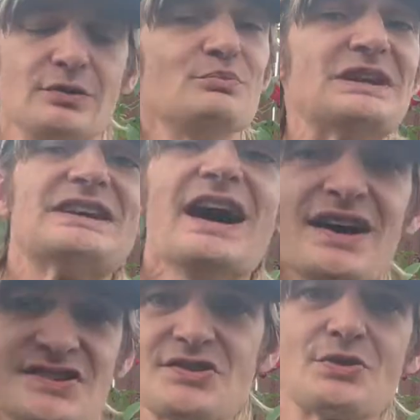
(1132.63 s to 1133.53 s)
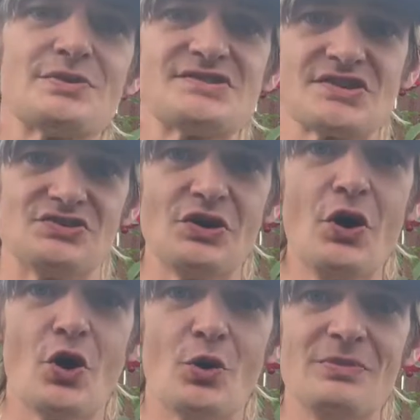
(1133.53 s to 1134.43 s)
Because there is a
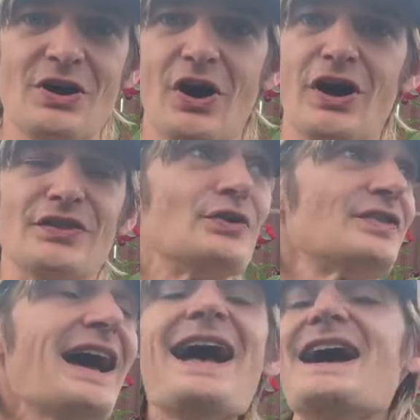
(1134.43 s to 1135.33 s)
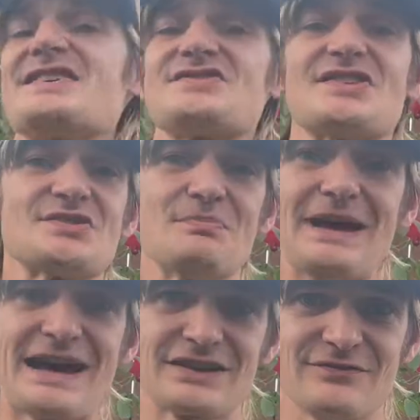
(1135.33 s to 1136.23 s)
dome on there, that acts as a
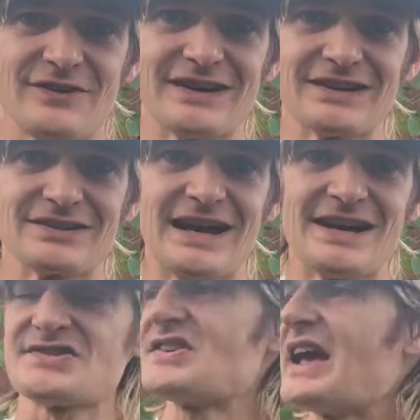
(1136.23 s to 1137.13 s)
magnifying glass,